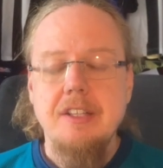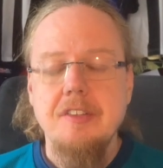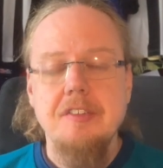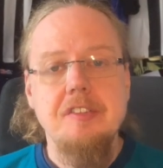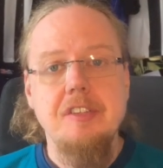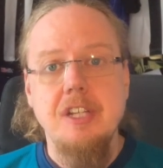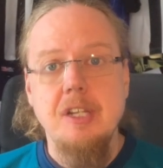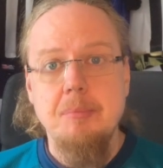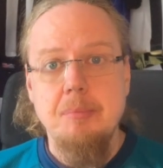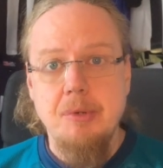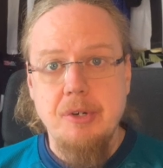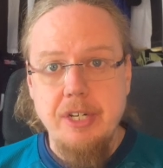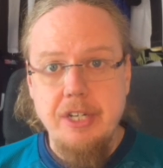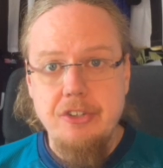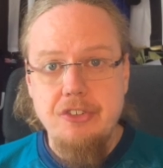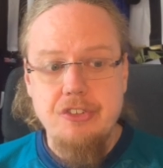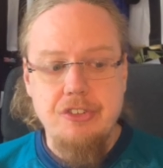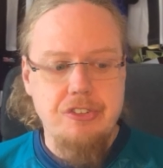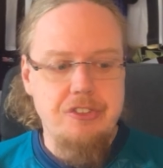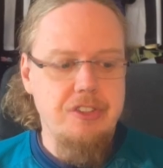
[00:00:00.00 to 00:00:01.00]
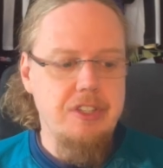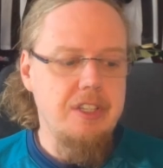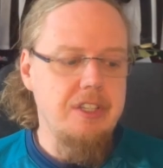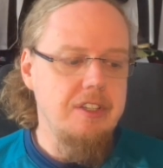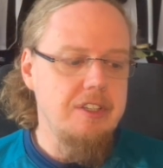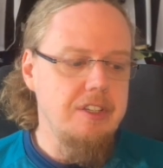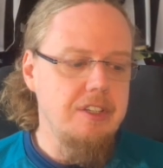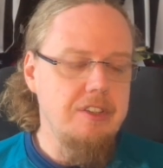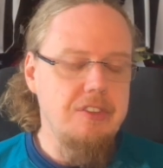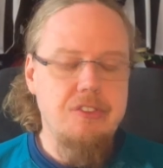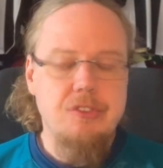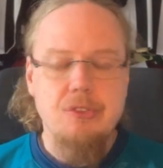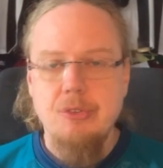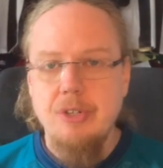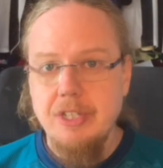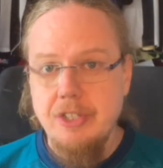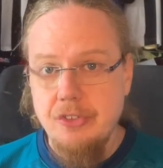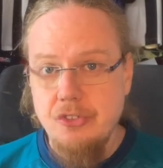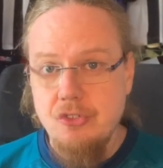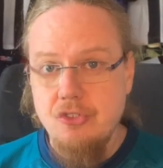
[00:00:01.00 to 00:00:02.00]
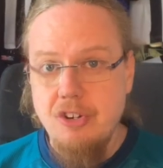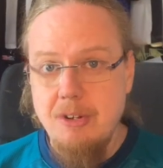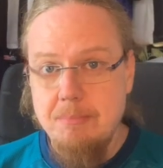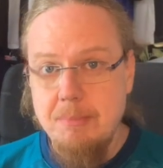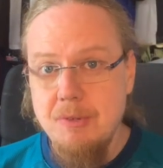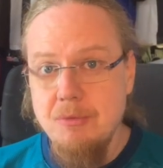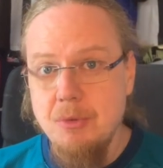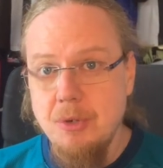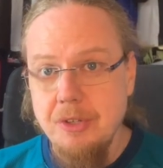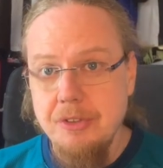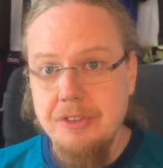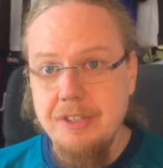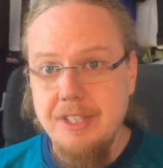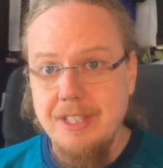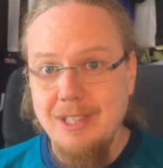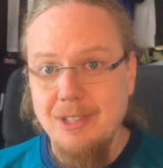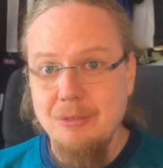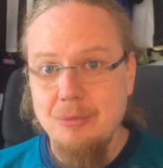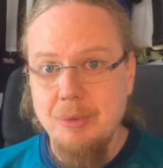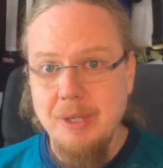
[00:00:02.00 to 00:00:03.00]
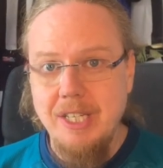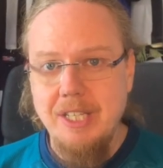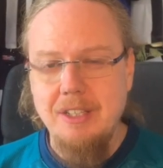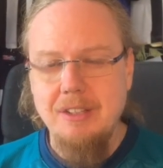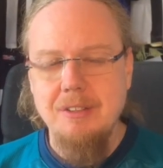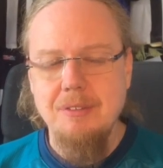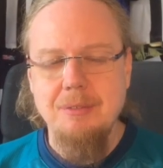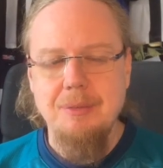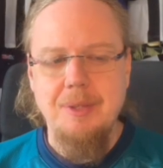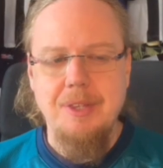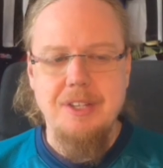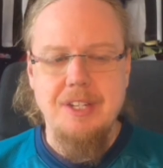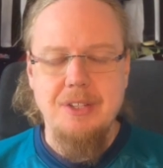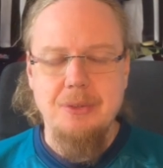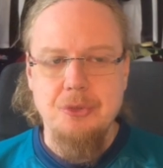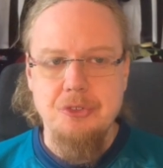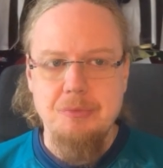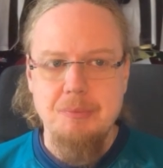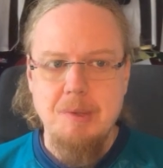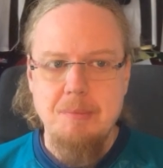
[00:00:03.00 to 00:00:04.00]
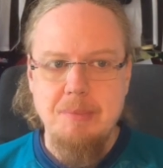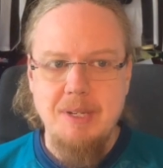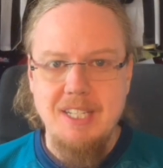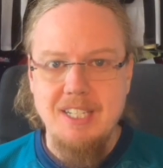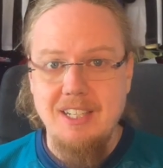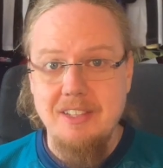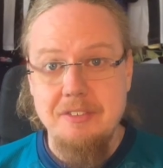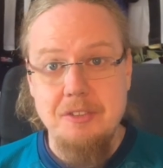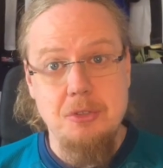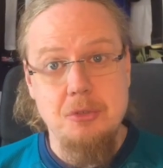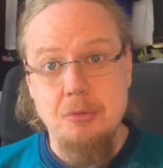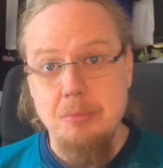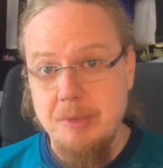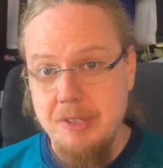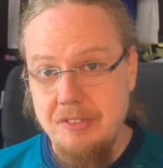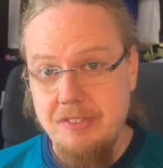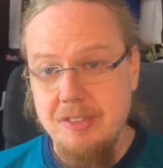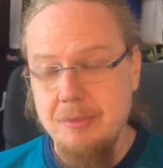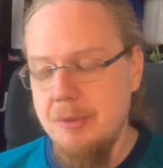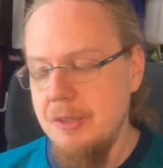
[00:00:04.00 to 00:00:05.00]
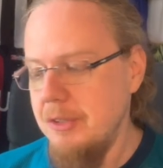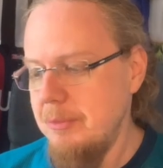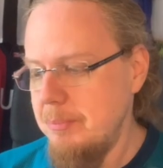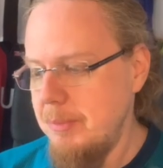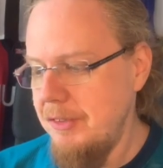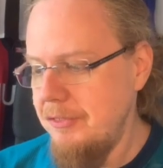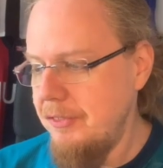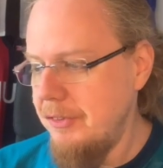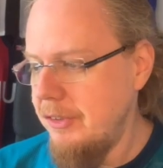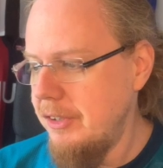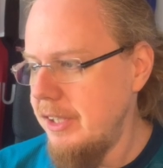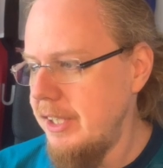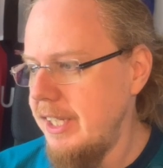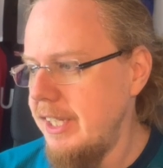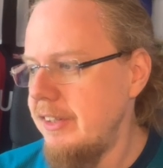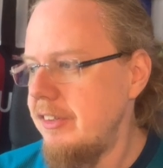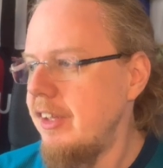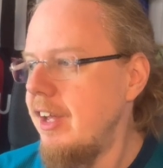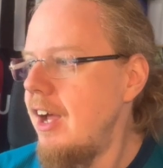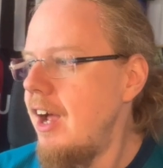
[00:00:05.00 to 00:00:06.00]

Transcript: The celebrations in this rather scrappy 1-0 win with an Osimhen penalty, who missed the one before that,